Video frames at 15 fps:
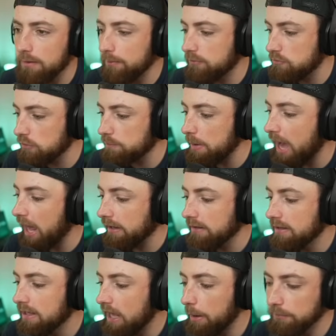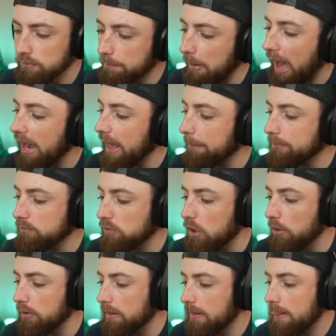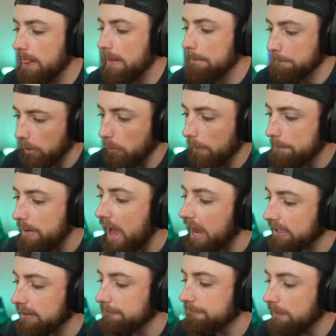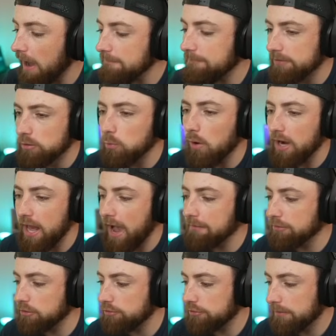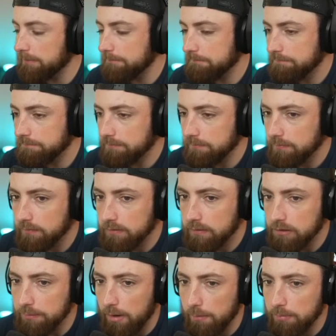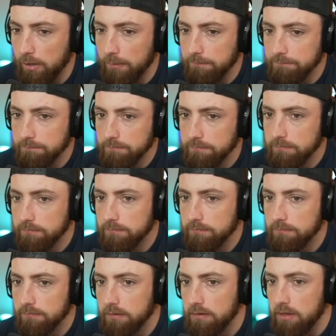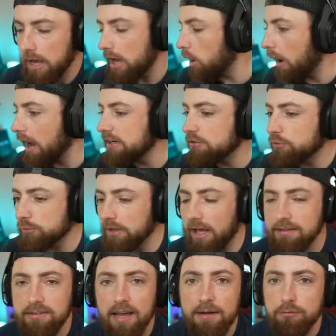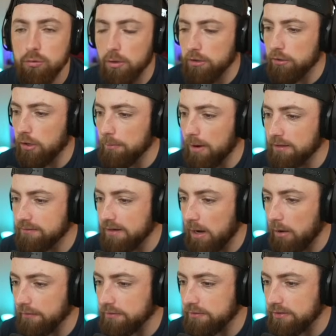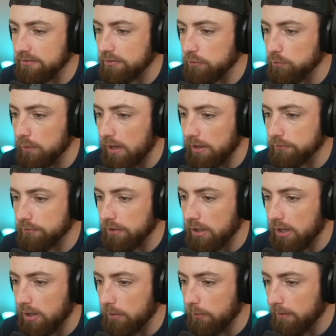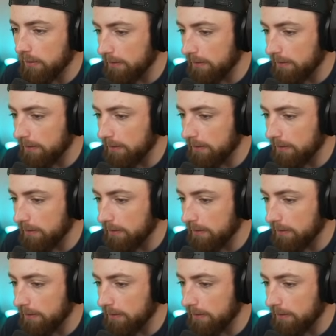it was just bad. It was a bad episode, but we're back. 551 average. Come on, bro. Oh, I just realized I have 200 home runs now on the season as well, so